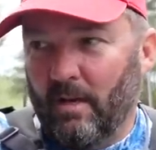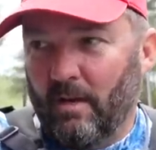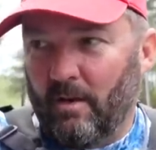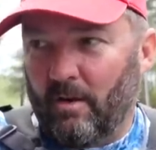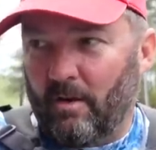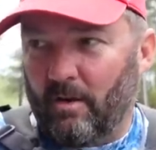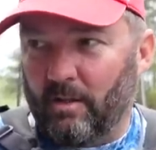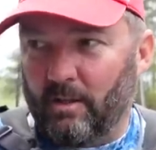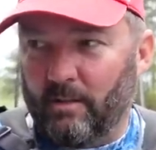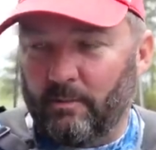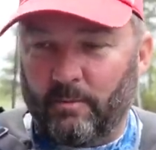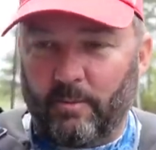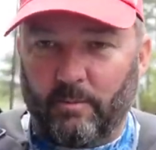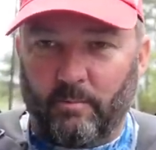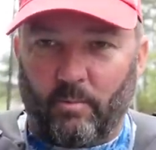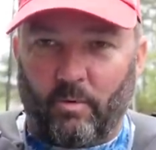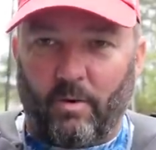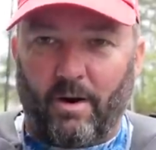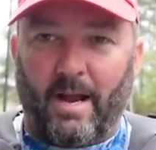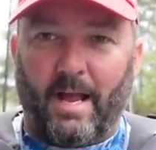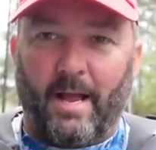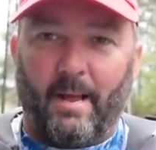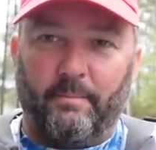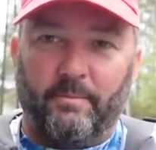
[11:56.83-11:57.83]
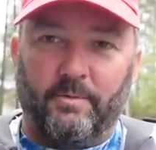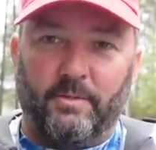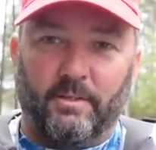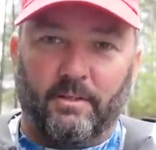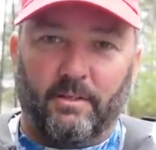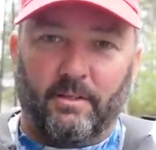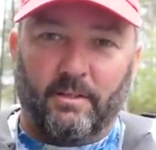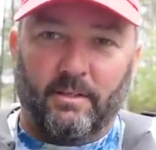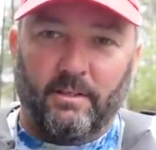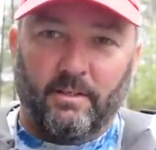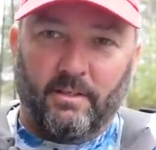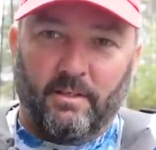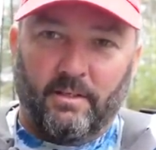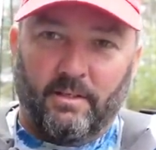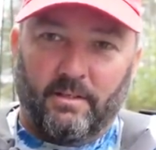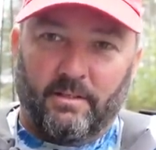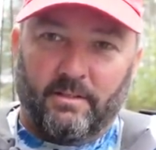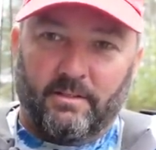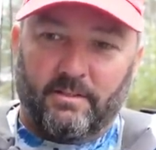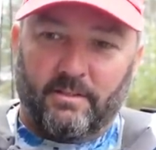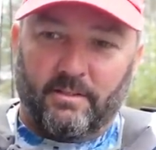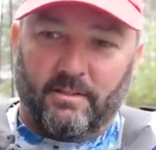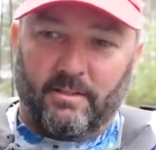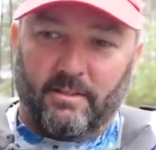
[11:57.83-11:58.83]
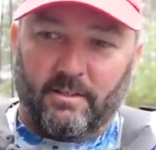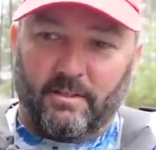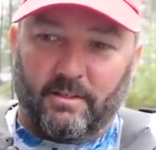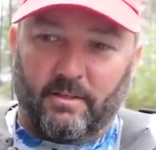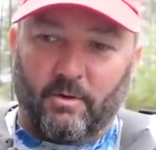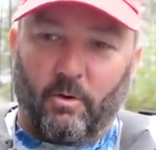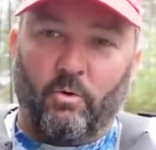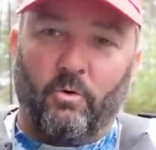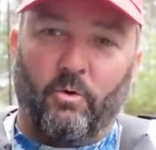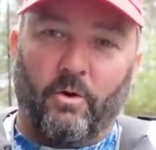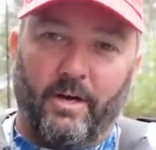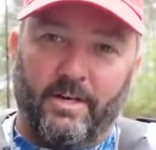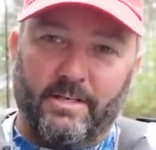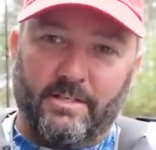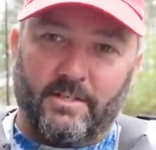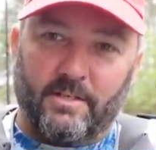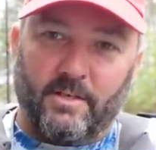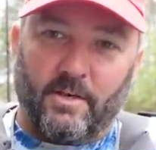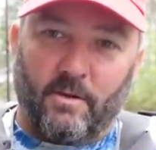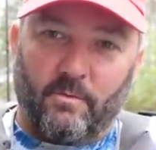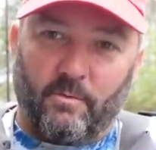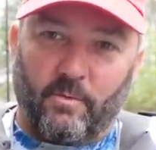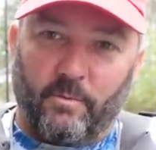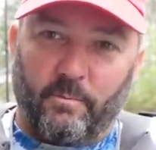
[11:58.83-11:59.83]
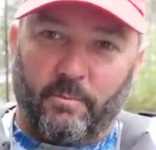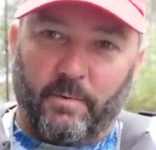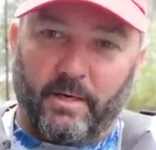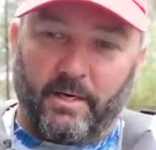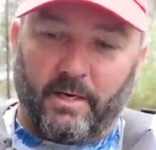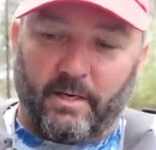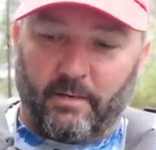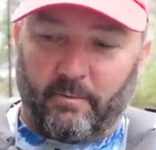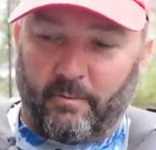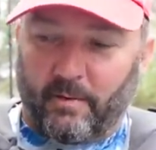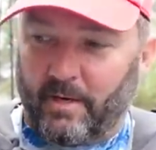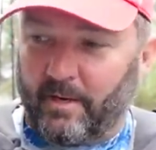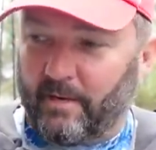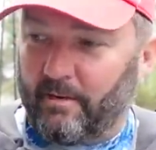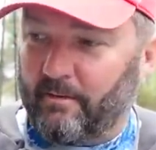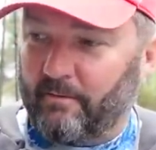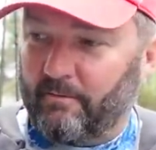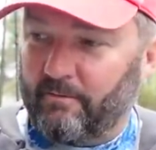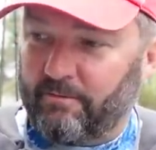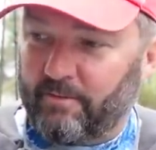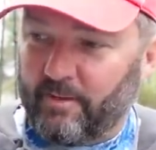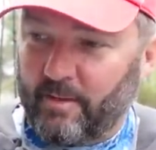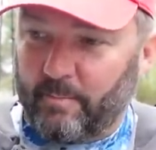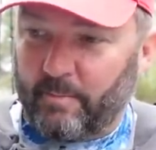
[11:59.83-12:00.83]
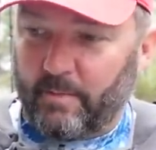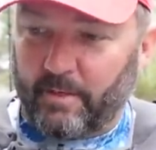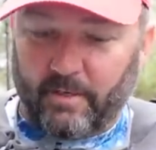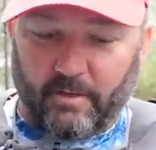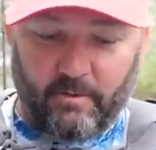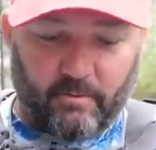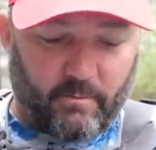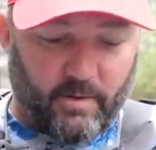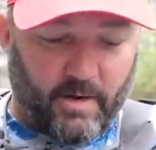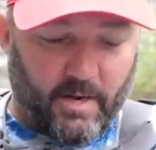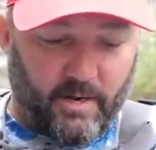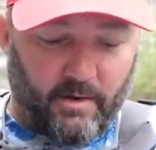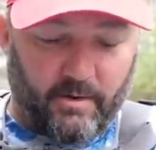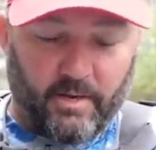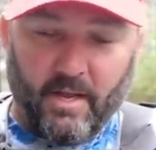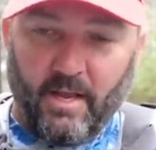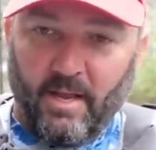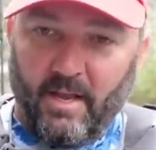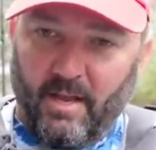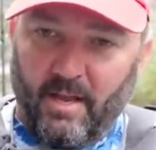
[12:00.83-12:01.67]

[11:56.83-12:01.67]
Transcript: are a little bit more apt to to go crazy over. But anyway, flipping it around,